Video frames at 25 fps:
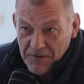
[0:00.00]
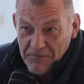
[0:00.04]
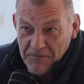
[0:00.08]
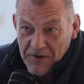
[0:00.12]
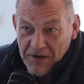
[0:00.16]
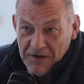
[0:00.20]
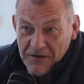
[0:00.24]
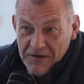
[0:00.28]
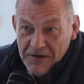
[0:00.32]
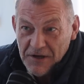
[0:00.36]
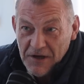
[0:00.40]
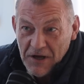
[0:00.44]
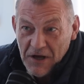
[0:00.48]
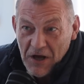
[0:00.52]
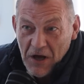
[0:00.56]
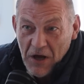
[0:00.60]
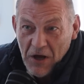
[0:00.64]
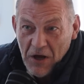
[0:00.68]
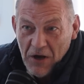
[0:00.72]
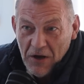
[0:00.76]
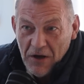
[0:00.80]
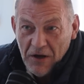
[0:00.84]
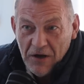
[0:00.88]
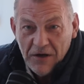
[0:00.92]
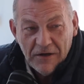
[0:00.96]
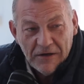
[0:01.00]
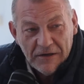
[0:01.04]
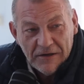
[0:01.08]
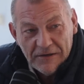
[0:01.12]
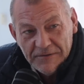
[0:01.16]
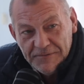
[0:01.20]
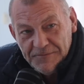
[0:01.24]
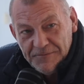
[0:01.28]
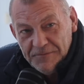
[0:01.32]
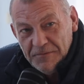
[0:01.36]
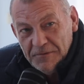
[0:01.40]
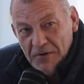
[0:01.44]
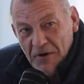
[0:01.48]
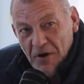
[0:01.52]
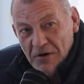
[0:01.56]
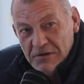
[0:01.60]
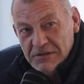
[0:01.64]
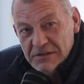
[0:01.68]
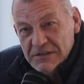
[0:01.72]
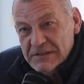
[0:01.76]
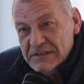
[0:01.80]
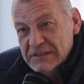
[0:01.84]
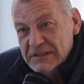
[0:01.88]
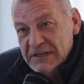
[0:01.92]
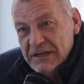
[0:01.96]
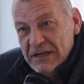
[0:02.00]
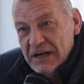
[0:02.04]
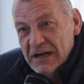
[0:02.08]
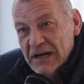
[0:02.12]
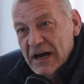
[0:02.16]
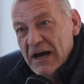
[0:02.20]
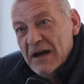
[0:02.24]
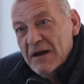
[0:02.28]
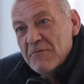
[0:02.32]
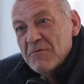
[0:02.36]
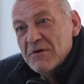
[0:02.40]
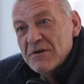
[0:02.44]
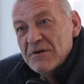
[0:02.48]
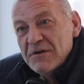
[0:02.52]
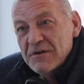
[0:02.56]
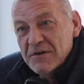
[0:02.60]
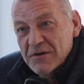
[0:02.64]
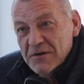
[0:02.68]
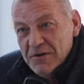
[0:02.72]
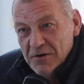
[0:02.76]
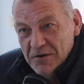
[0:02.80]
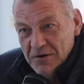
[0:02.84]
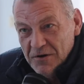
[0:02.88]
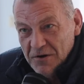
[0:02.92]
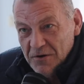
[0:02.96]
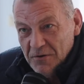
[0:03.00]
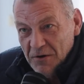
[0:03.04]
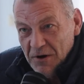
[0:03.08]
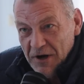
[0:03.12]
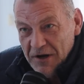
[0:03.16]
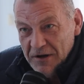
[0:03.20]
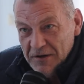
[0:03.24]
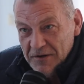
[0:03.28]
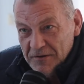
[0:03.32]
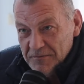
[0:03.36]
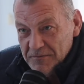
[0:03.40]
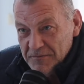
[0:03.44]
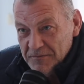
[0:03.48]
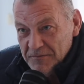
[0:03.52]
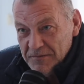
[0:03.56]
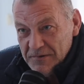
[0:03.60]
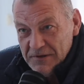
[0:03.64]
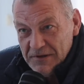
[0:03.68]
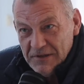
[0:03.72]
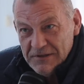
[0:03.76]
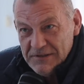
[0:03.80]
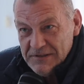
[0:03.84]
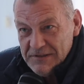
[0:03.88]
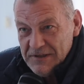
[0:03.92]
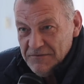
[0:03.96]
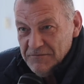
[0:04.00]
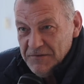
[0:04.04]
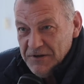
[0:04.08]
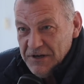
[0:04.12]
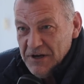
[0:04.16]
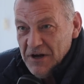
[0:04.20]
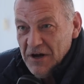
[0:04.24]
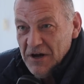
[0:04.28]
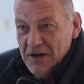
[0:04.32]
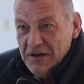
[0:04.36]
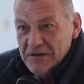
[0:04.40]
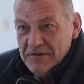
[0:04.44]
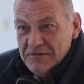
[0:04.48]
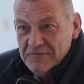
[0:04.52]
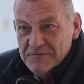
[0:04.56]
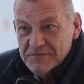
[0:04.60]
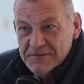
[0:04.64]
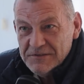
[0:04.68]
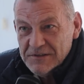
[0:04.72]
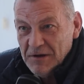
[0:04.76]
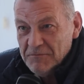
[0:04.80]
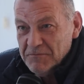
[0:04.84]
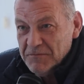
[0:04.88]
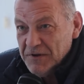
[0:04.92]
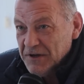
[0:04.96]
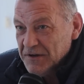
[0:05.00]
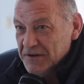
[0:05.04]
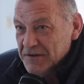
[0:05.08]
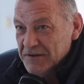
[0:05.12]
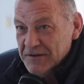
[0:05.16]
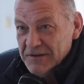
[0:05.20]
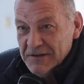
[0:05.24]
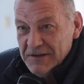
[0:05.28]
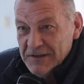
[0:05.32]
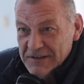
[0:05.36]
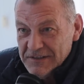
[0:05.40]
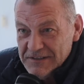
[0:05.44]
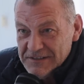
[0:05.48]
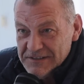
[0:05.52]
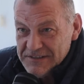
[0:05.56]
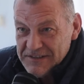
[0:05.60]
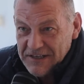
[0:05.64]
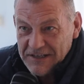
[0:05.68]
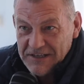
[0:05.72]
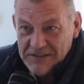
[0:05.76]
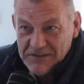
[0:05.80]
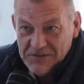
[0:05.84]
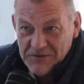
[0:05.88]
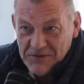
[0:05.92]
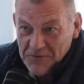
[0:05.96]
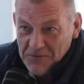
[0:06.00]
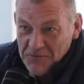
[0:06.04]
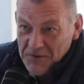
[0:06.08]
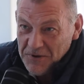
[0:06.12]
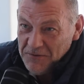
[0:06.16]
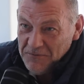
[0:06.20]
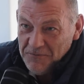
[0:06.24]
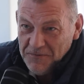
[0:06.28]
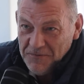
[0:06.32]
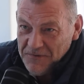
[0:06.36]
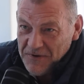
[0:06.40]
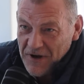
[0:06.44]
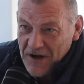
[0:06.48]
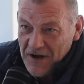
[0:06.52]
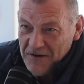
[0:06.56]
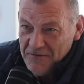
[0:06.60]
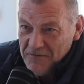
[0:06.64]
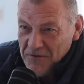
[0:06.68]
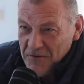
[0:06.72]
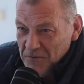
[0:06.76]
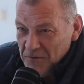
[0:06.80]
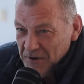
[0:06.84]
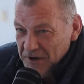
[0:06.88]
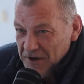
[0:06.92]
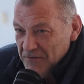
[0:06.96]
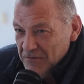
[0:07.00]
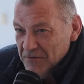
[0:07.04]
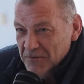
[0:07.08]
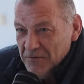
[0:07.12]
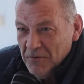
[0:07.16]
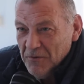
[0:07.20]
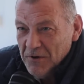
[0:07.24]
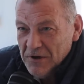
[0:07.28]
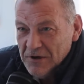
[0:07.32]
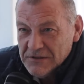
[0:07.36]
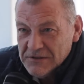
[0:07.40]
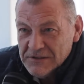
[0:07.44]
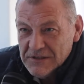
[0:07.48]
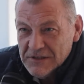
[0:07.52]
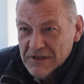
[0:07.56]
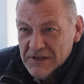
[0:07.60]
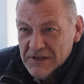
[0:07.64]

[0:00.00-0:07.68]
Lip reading: I mean, Argentina hammered Uruguay for 79-something, 6 or 5 or whatever it was.